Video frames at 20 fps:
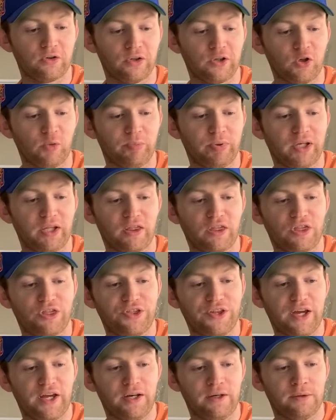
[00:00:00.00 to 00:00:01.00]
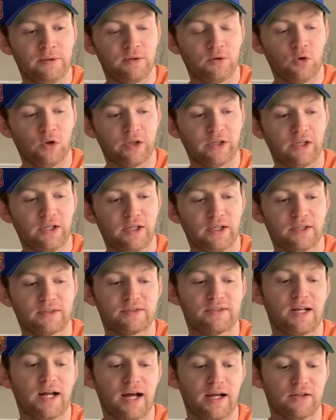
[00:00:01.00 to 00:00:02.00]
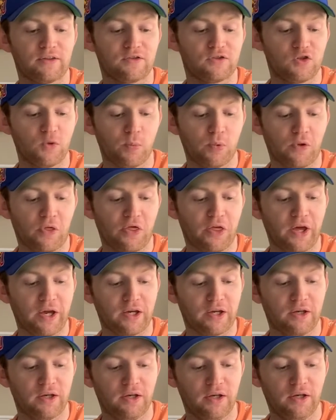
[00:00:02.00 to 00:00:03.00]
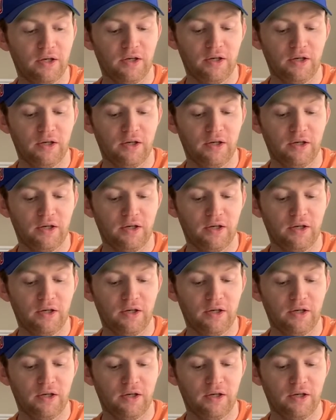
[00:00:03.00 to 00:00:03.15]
little bit thin looking. It's not super thick.